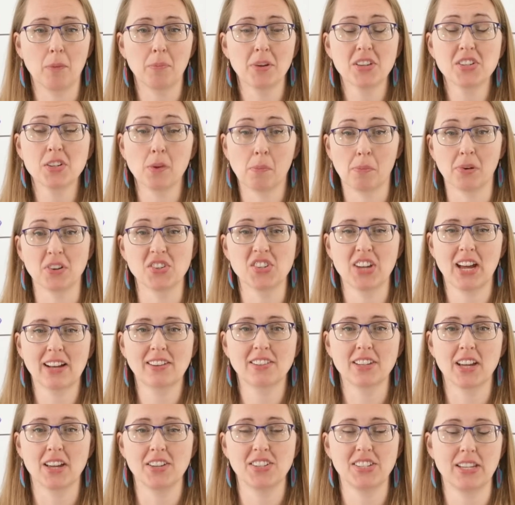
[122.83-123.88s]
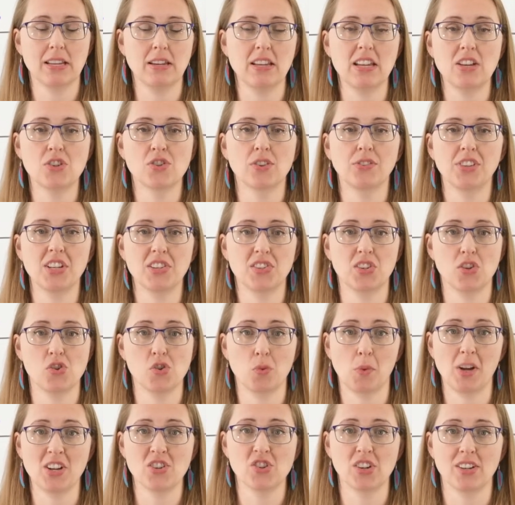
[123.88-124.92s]
us and protect us in each of these
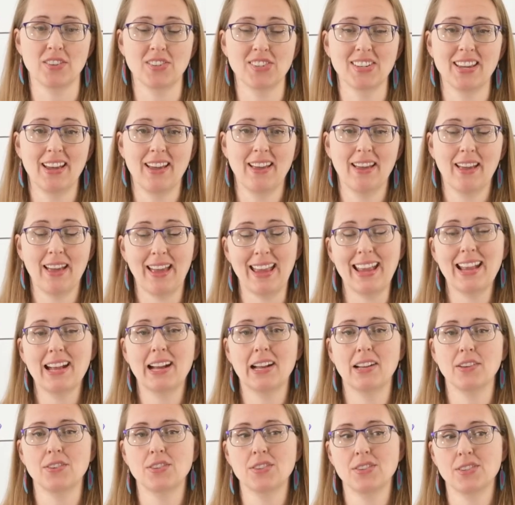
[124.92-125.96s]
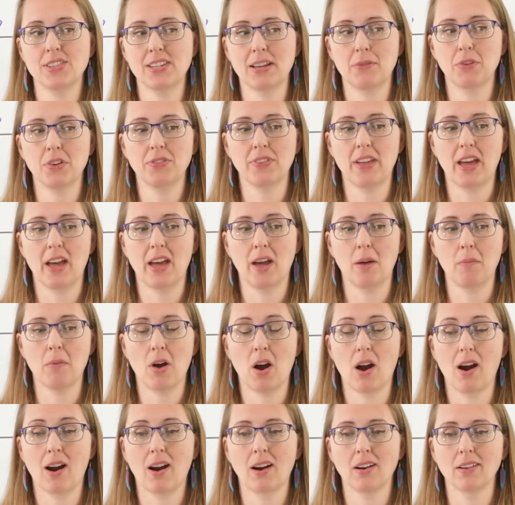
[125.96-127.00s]
situations. And some of them
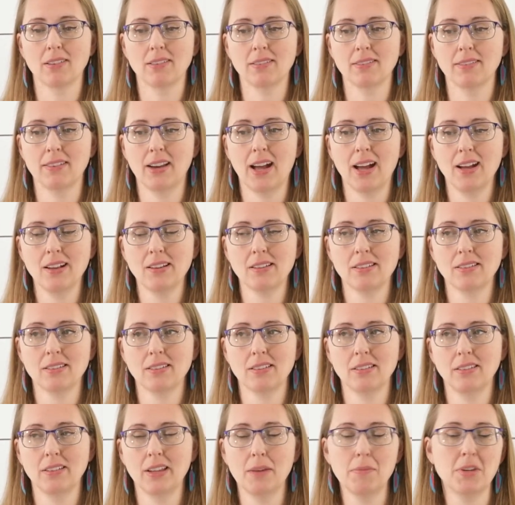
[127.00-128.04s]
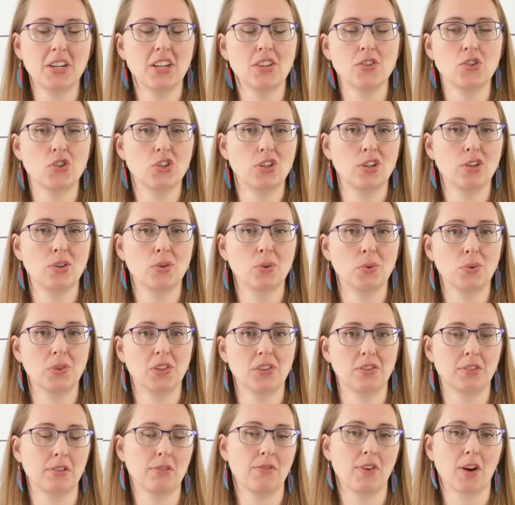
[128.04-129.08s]
are not limited to the
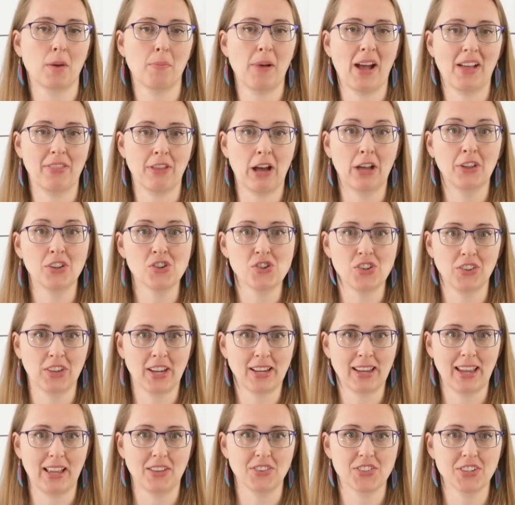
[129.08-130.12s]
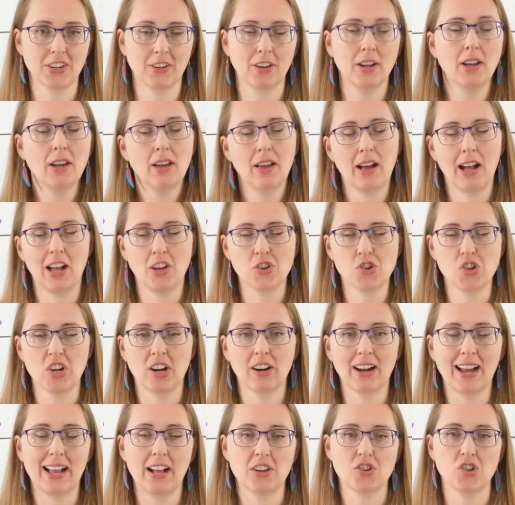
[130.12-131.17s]
severe pathology like cancer. I'll share,
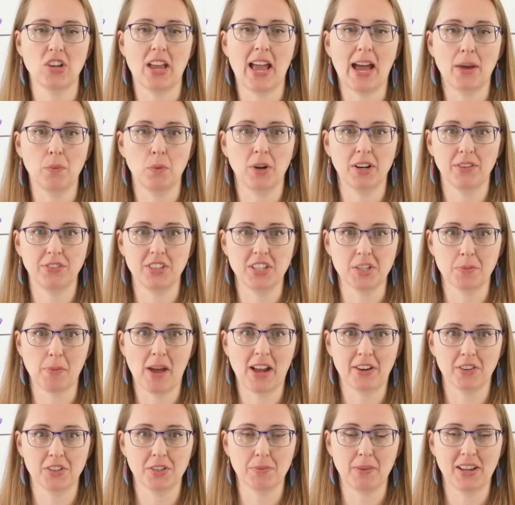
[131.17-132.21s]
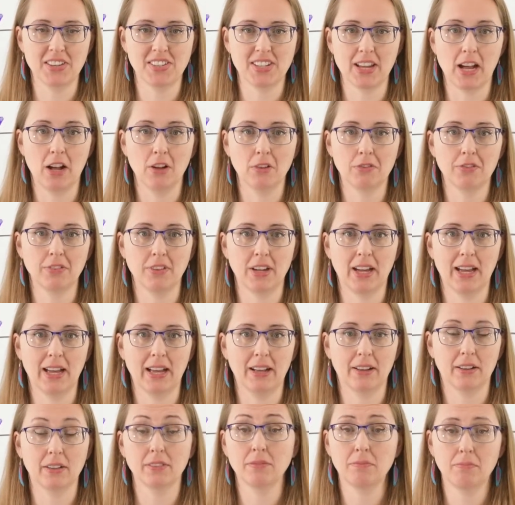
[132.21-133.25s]
I actually had one of these patterns myself
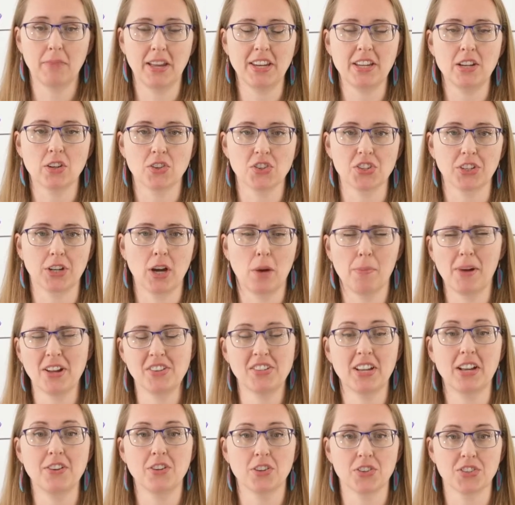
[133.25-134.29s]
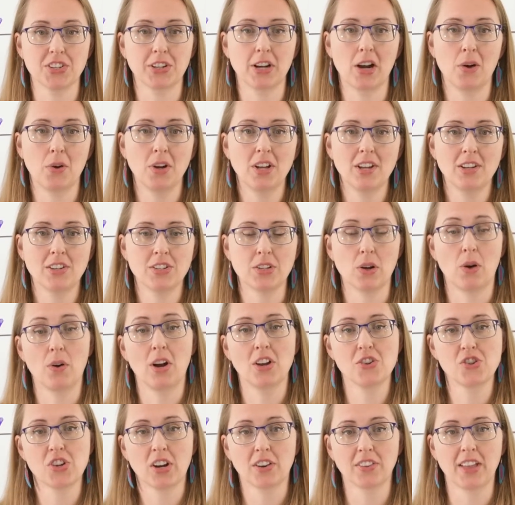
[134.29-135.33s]
uh, many years ago, about 10 years ago. So I'll
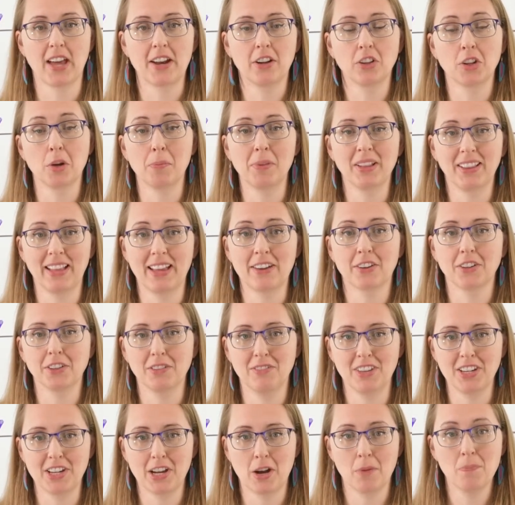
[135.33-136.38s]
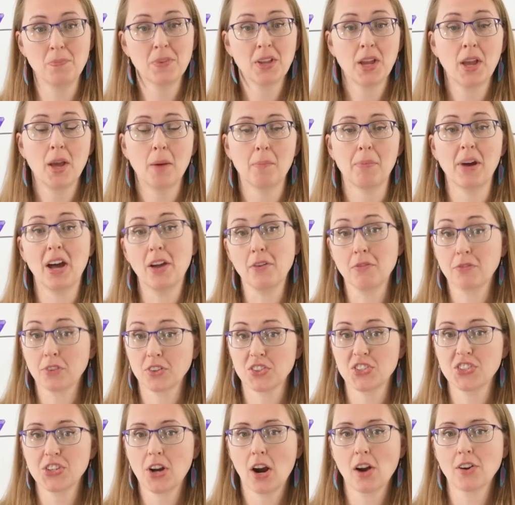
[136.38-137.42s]
share that a little bit later in the video. But for
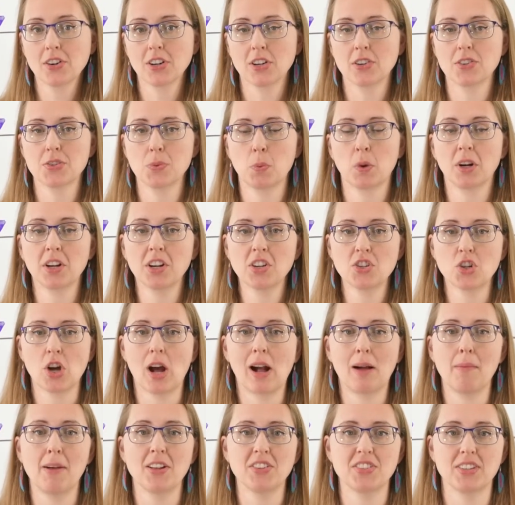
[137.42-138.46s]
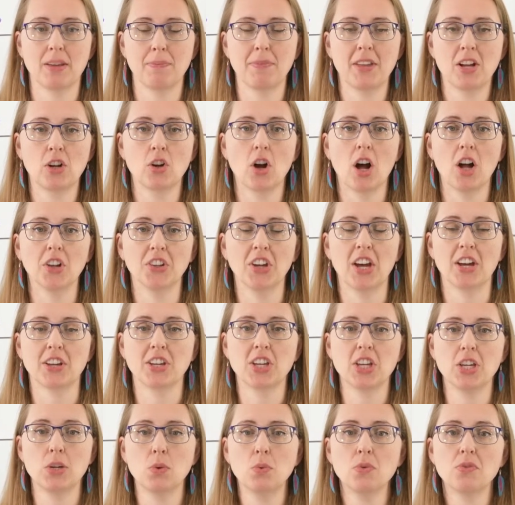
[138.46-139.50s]
starters, we're going to talk about something called
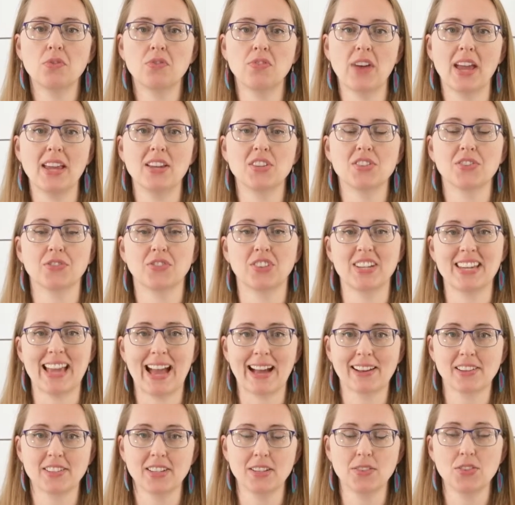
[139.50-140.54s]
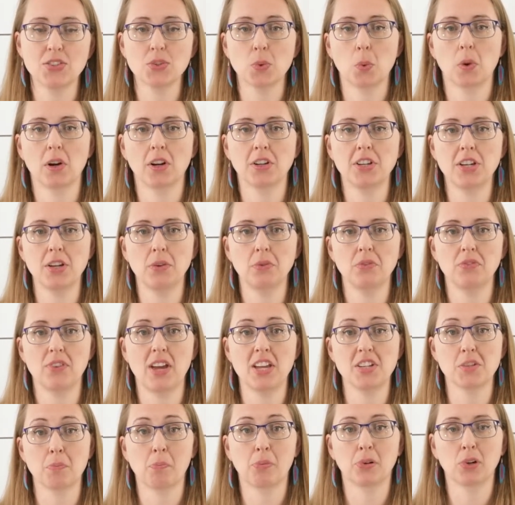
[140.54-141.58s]
acute phase reactants or acute
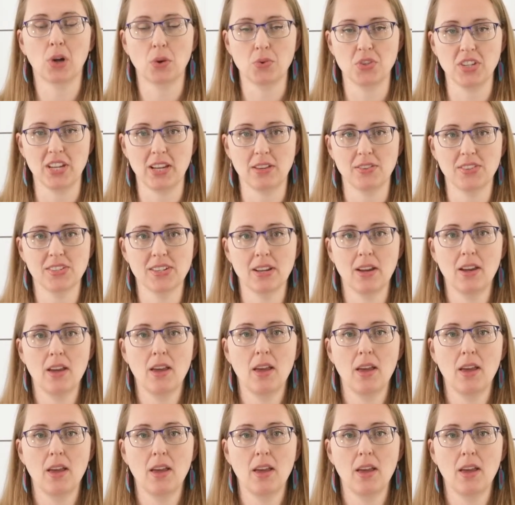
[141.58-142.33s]
phase proteins.